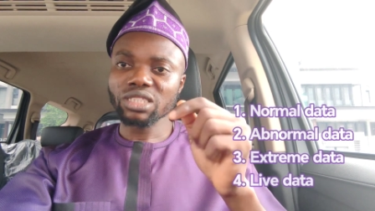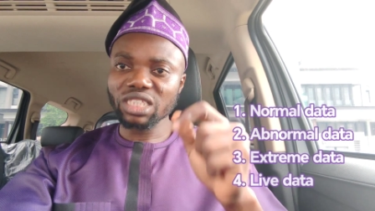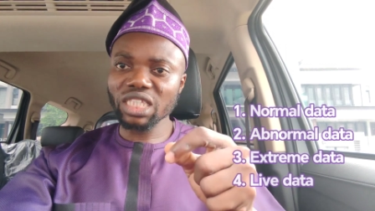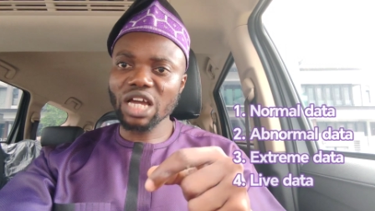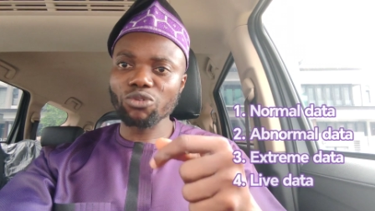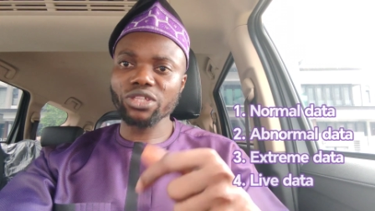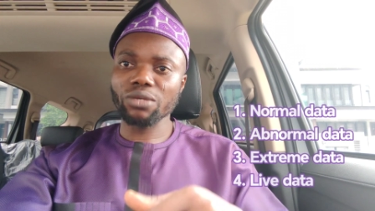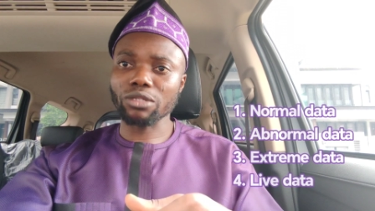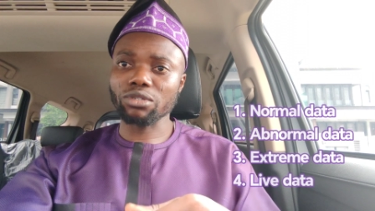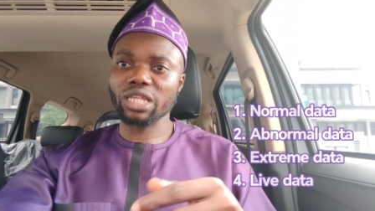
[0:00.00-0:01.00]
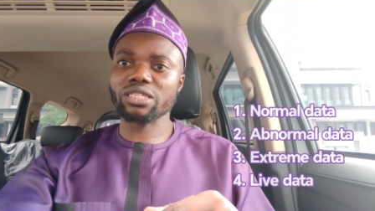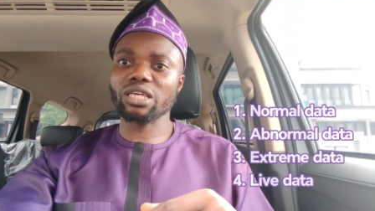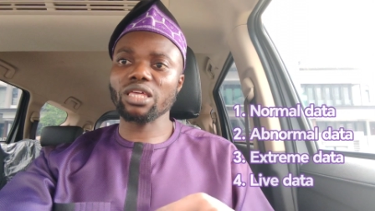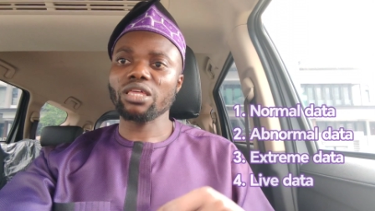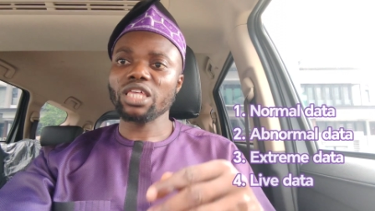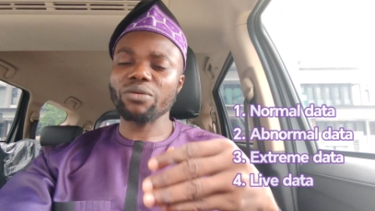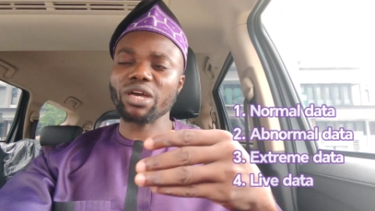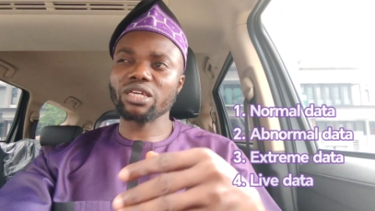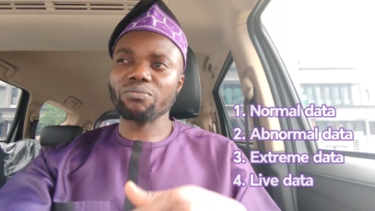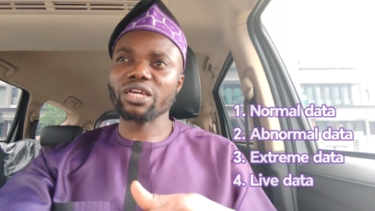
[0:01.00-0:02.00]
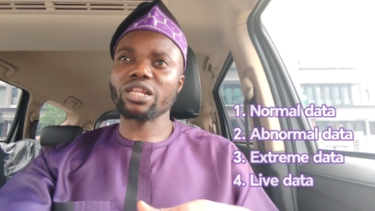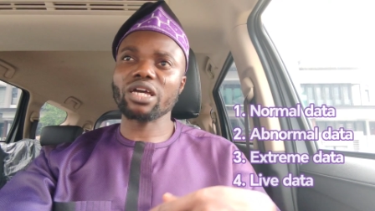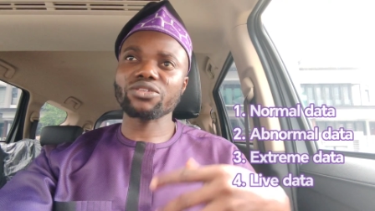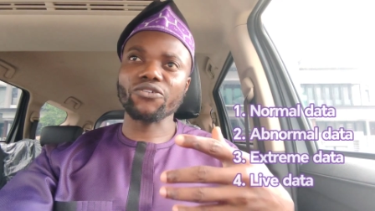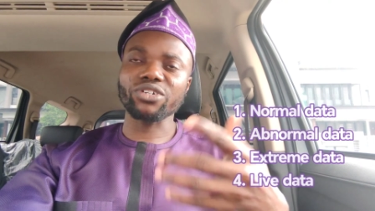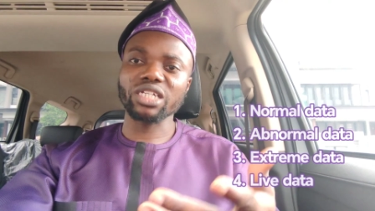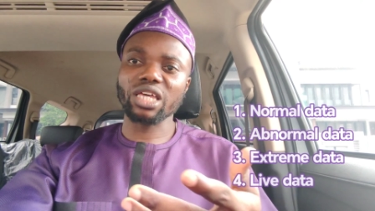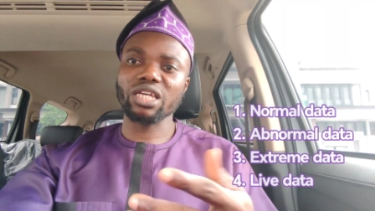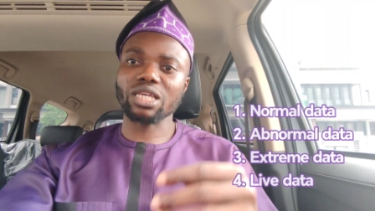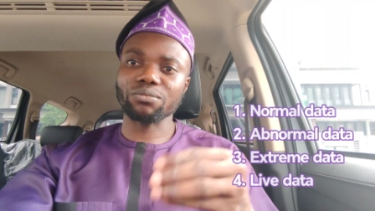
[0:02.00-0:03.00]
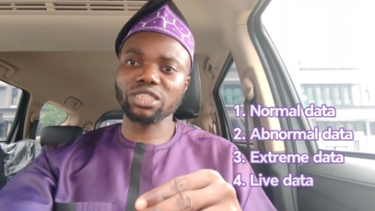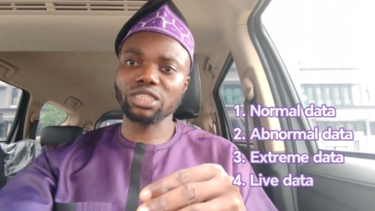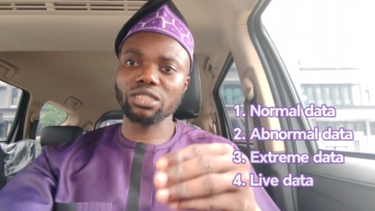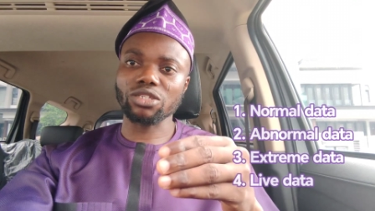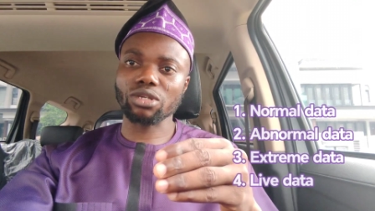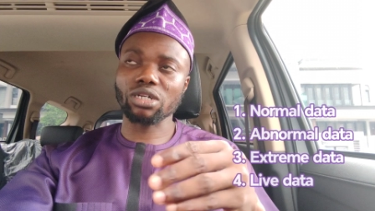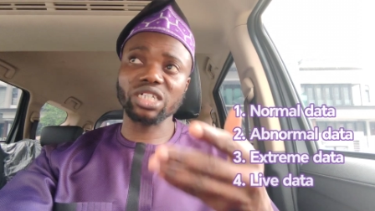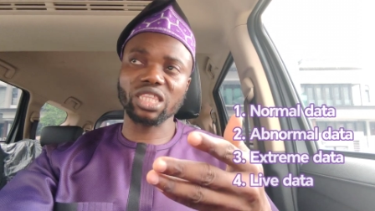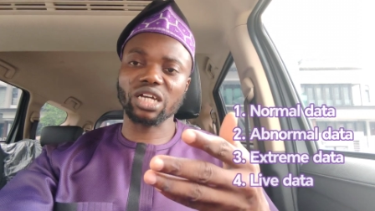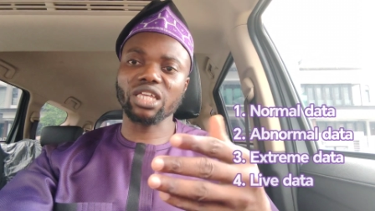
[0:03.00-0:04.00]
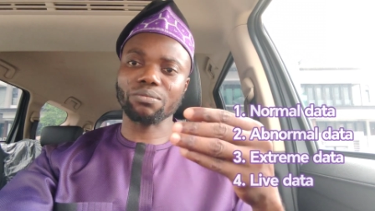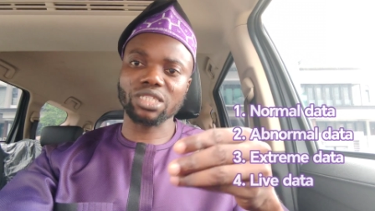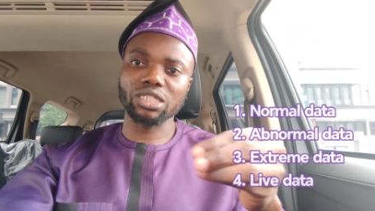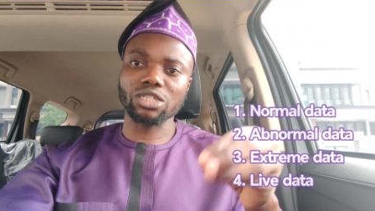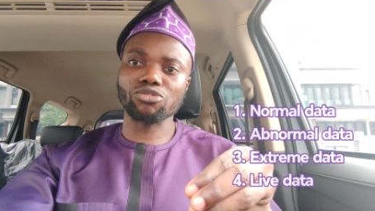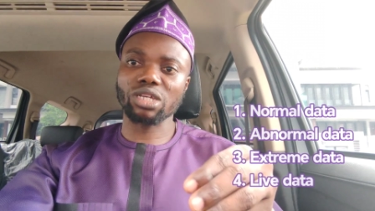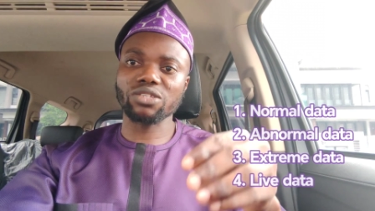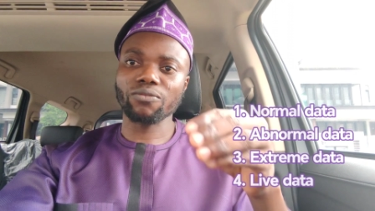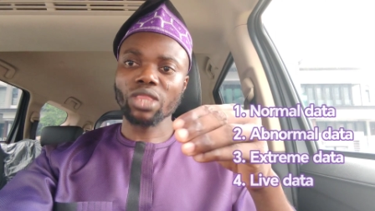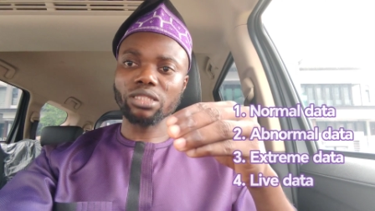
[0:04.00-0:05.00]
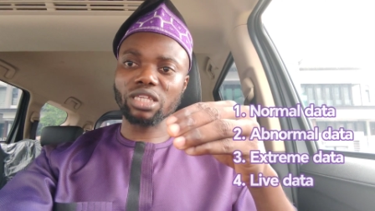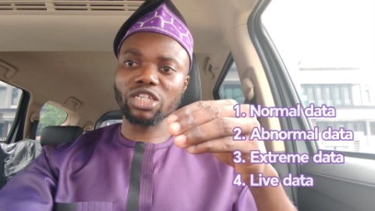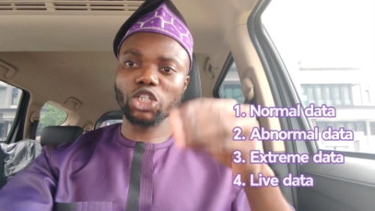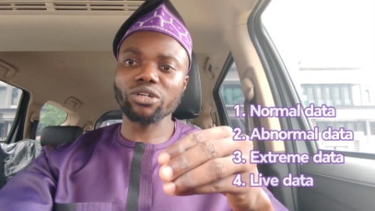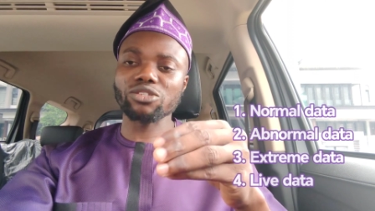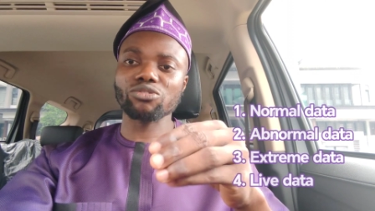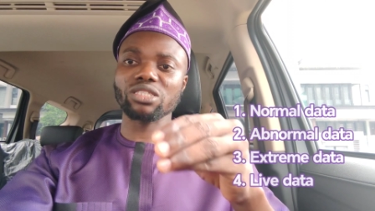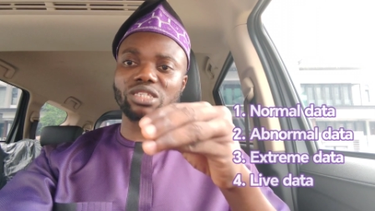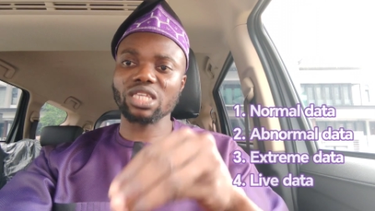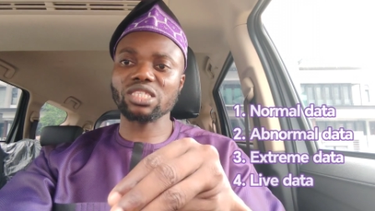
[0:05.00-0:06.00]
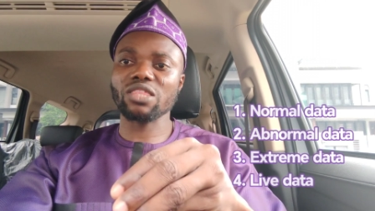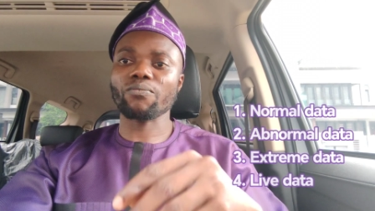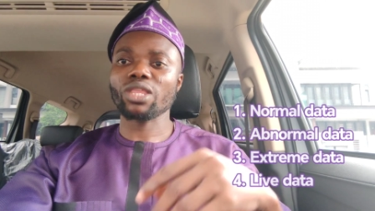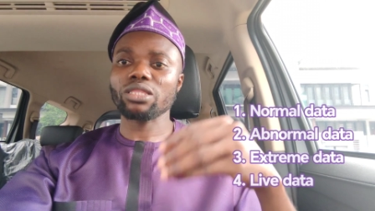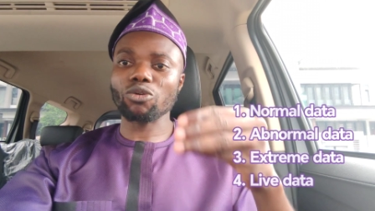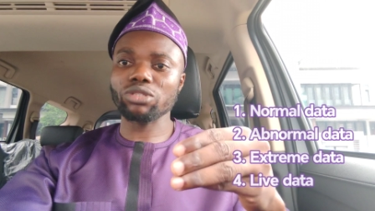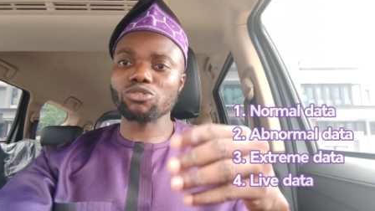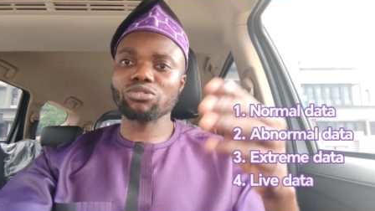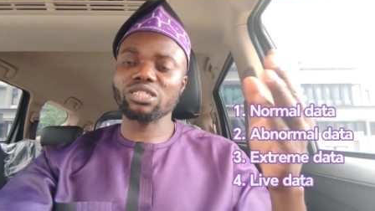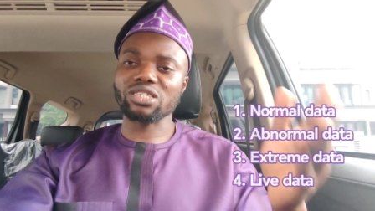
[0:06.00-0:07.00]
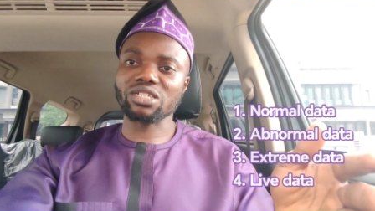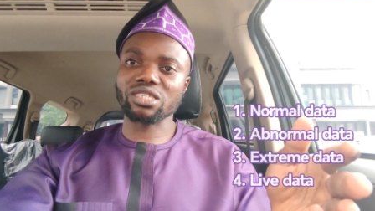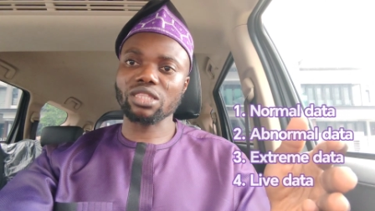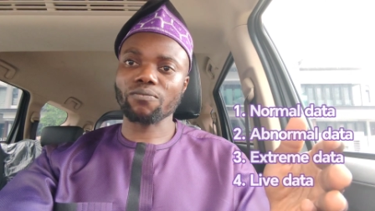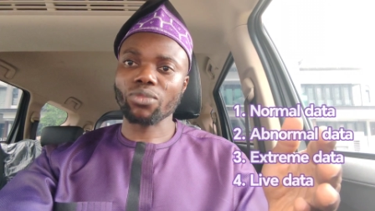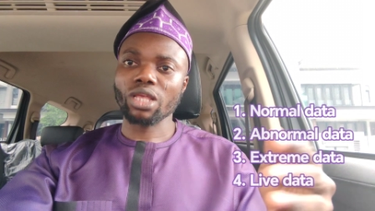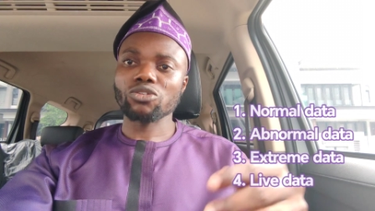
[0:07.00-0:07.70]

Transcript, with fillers: The data within the boundary. Let's say in my, in my class of grade eight, I'm teaching this, uh, grade nine, I'm teaching the student, the youngest student is 13, the oldest student is 16.